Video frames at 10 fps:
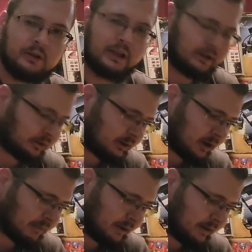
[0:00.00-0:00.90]
cooking in the
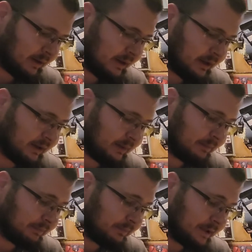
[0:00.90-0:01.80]
crock pot right now,
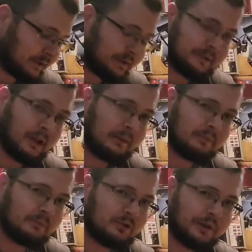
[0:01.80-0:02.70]
and it's just like
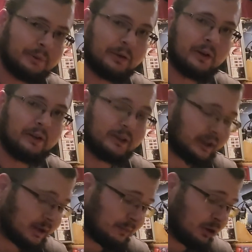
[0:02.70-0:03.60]
driving me crazy.
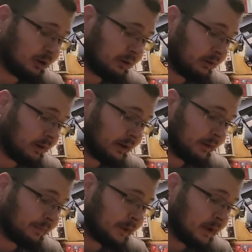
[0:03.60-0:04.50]
Like, I'm hungry right
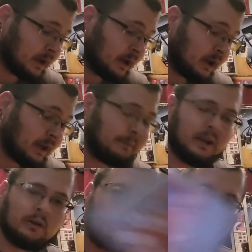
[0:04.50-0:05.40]
now.
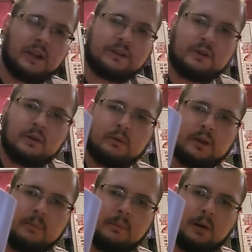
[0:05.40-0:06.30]
NBA Courtside 2 with
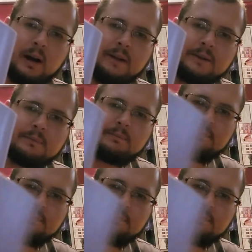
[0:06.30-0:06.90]
Kobe Bryant.